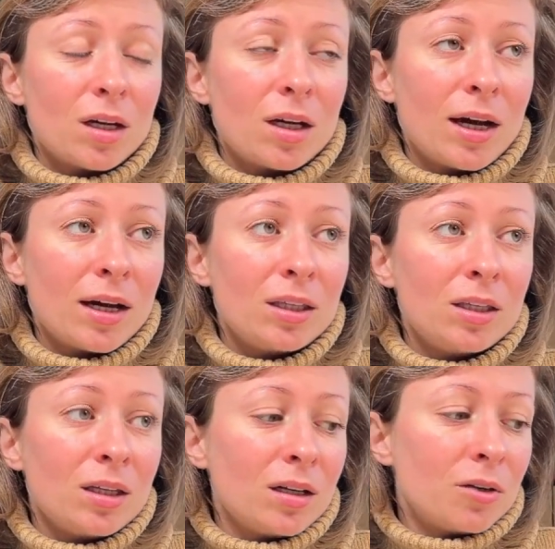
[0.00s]

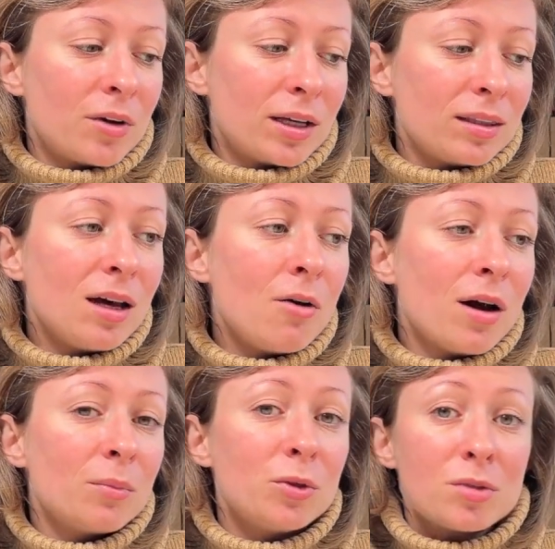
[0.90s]
right now
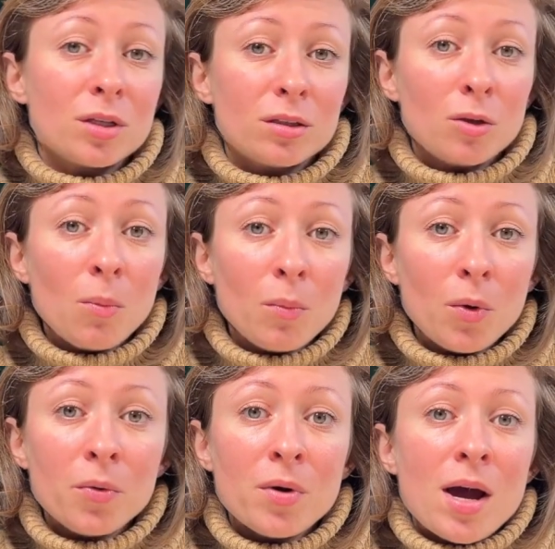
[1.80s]
I'm using
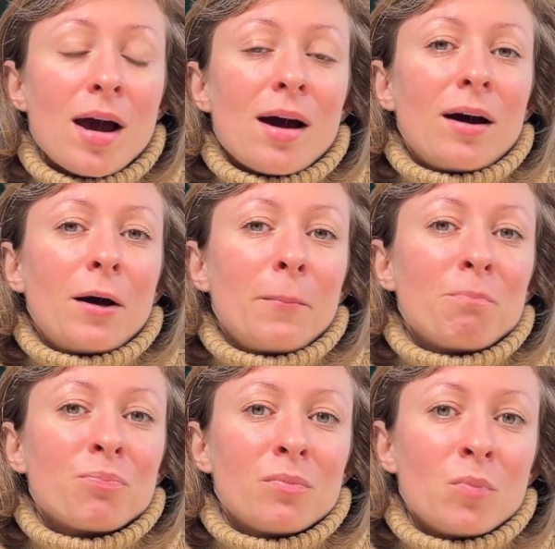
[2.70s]
Tombow
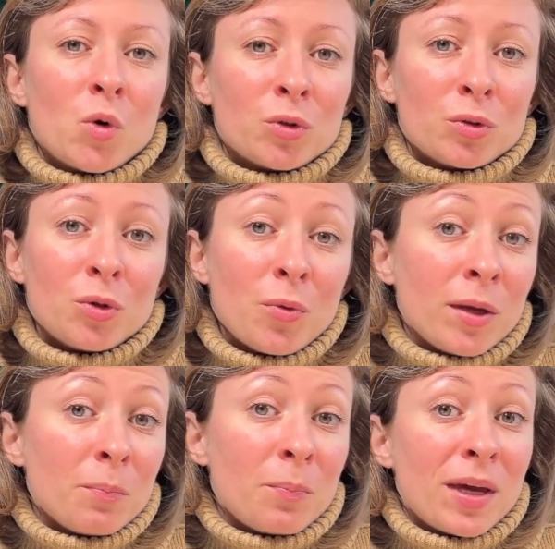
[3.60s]
mono
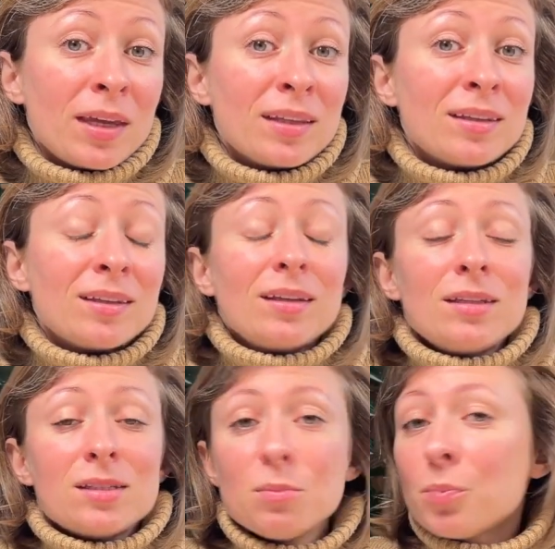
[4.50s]
drawing pen.
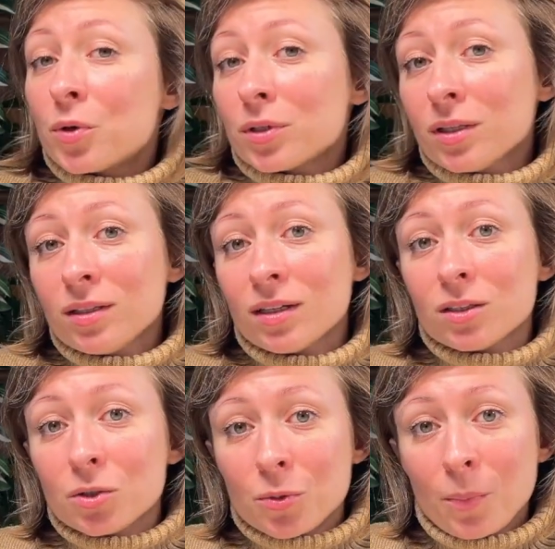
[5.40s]
It's important
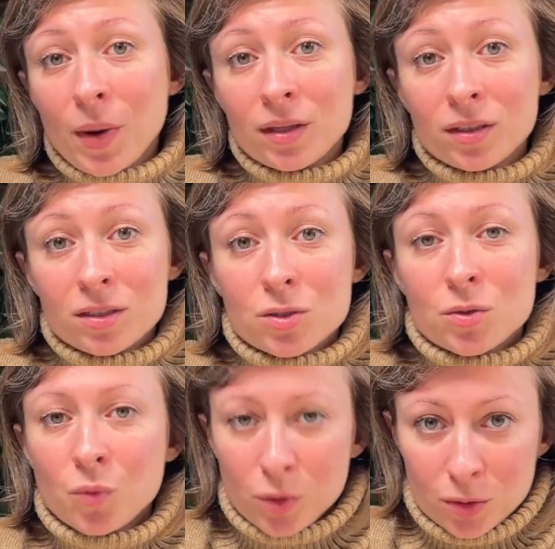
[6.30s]
that your pen is
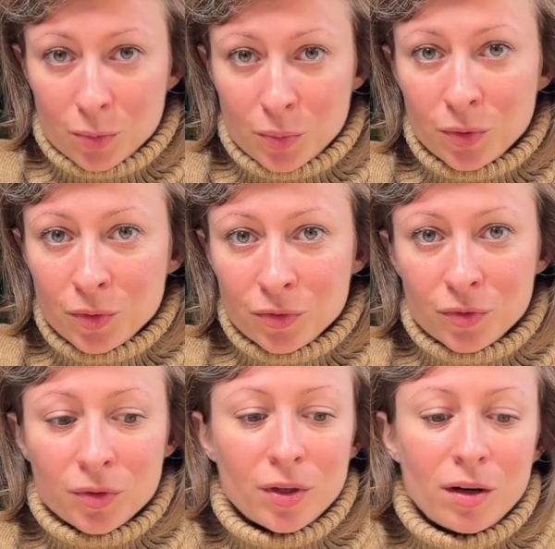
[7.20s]

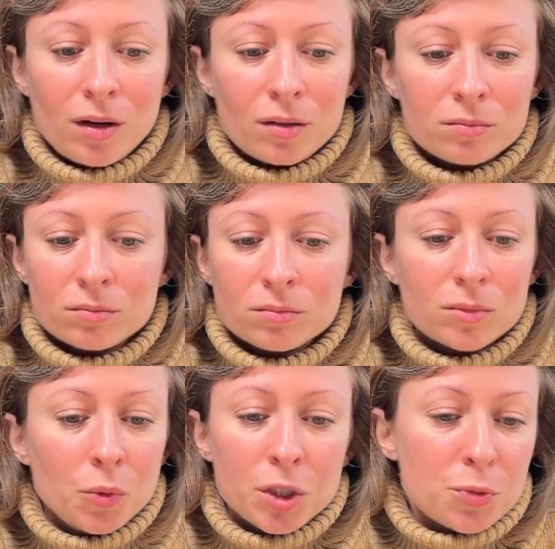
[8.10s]
waterproofed.
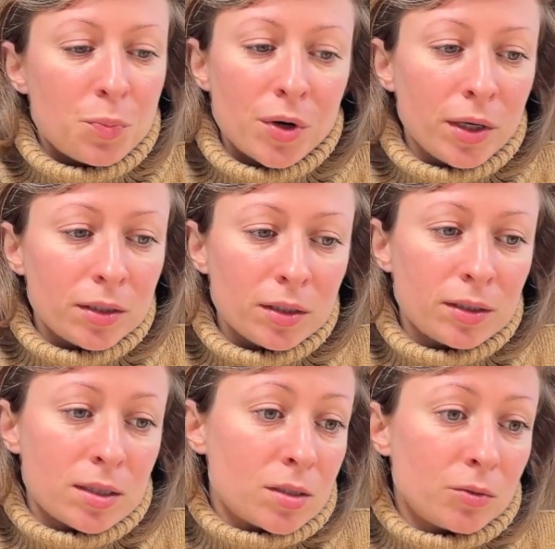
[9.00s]
Which brand
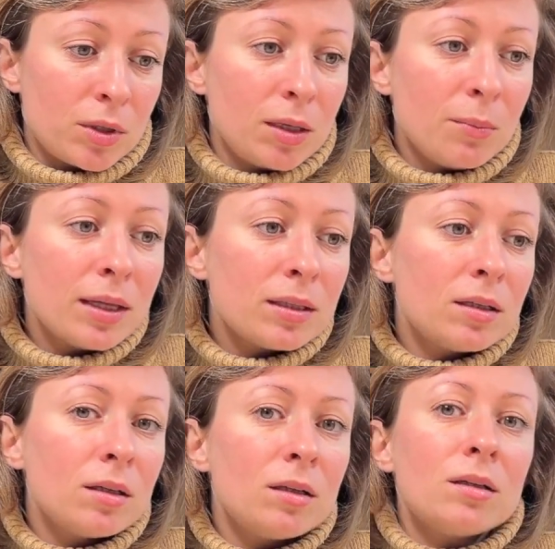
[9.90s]
doesn't really
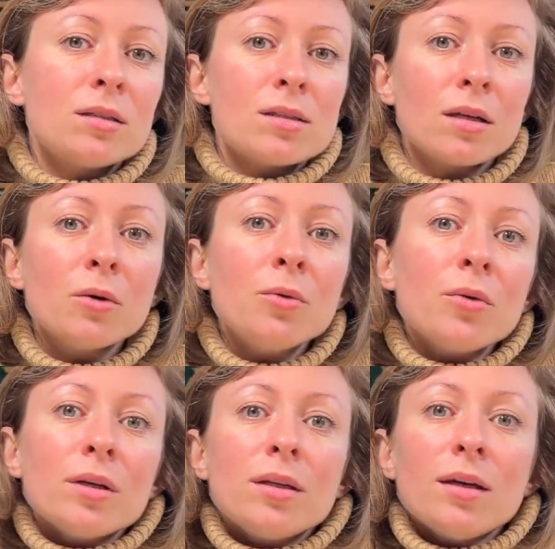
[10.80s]
matter.
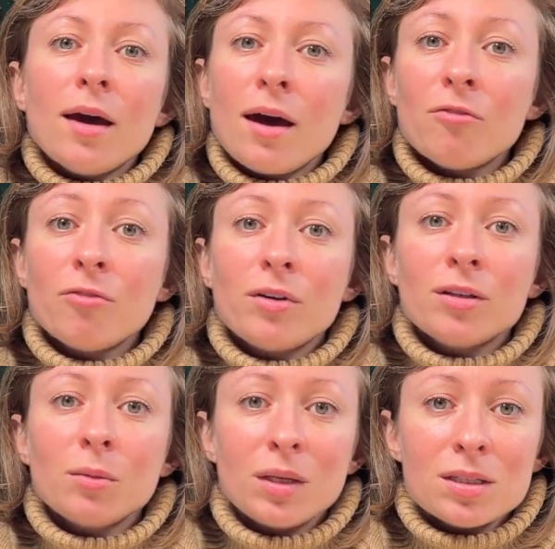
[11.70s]
Sakura, they have
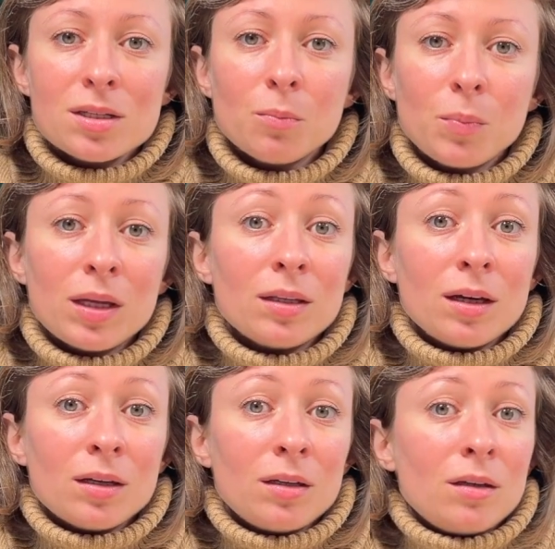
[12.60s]
an amazing pen.
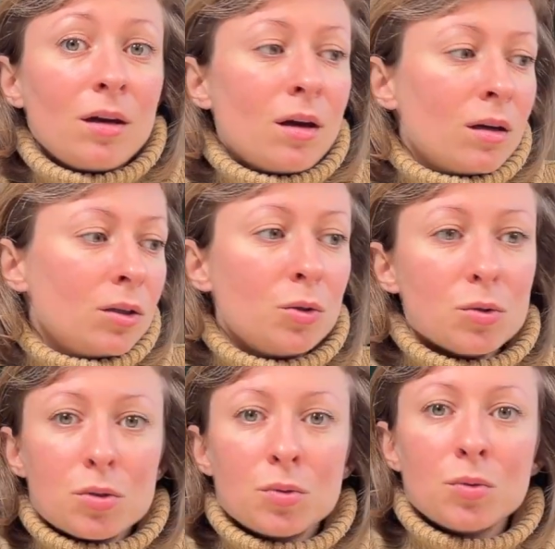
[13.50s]
I
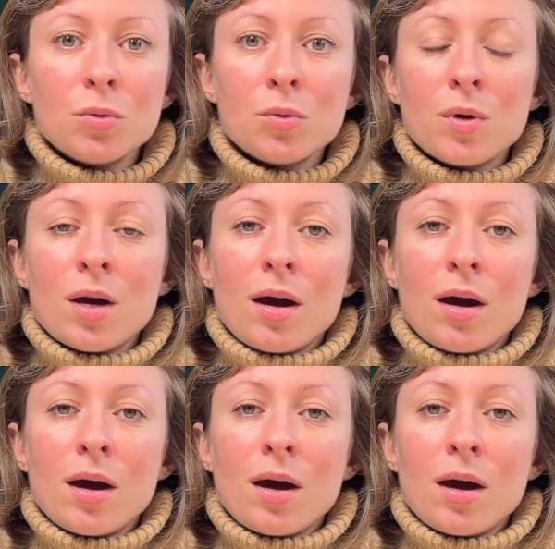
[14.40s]
used to